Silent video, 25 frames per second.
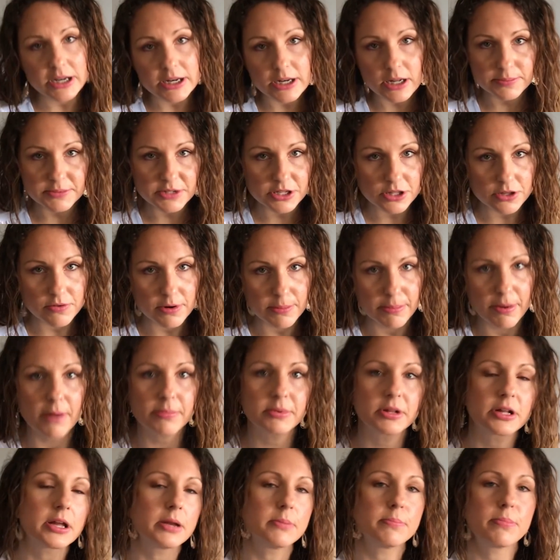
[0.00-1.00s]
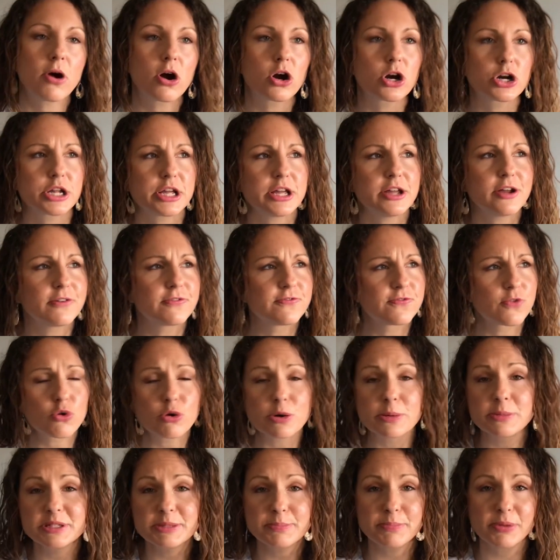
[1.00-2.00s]
up to the Republican Party,
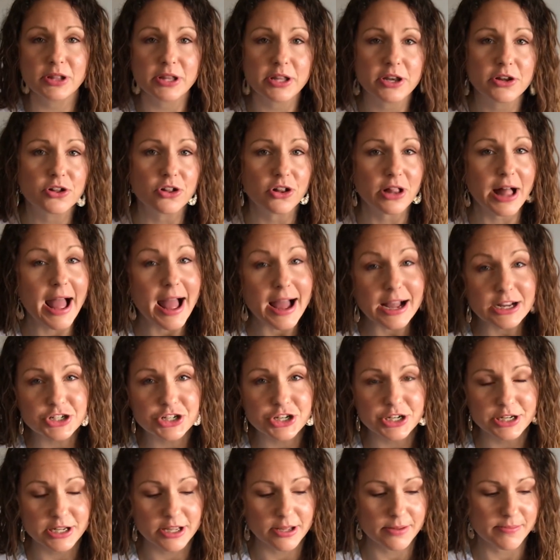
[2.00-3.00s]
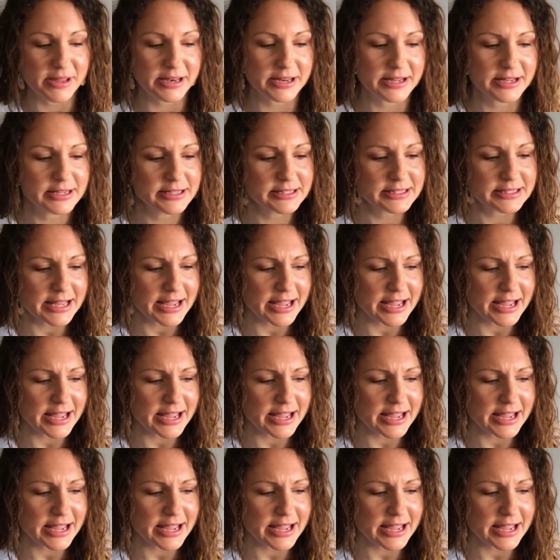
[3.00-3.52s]
formed political action committees,